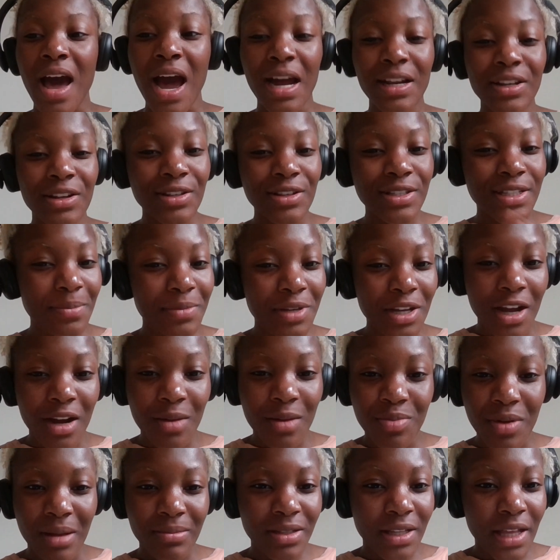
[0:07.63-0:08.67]
I know some of
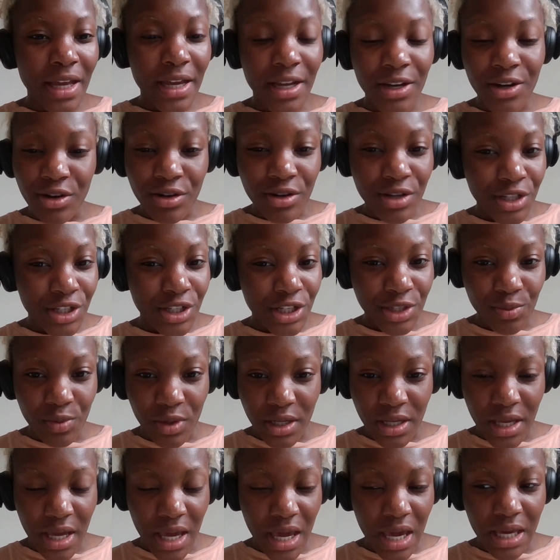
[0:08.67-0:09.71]
y'all probably like, girl, it's just
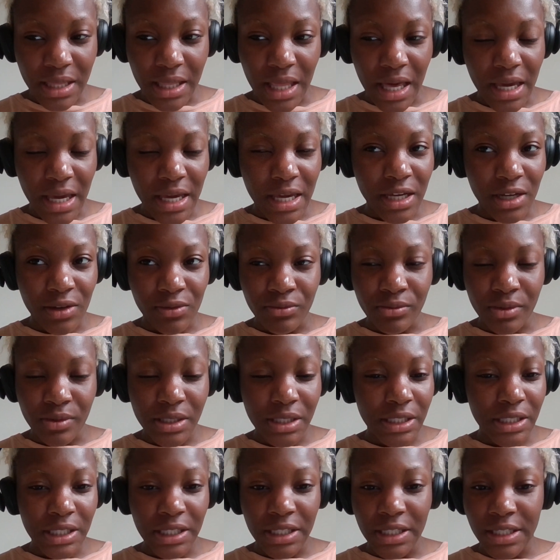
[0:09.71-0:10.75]
1K. Like,
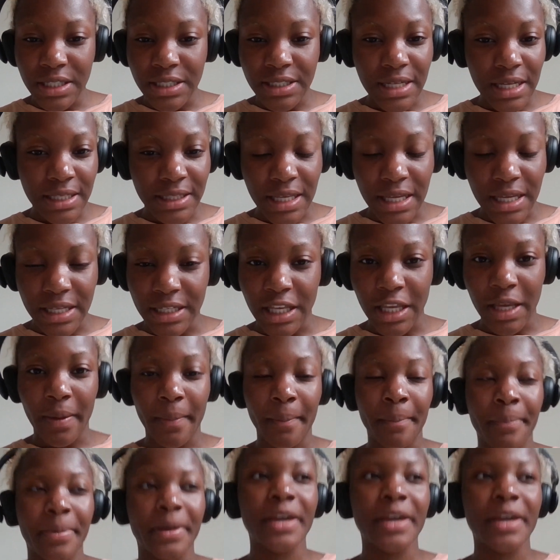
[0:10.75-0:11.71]
really, it's not that deep.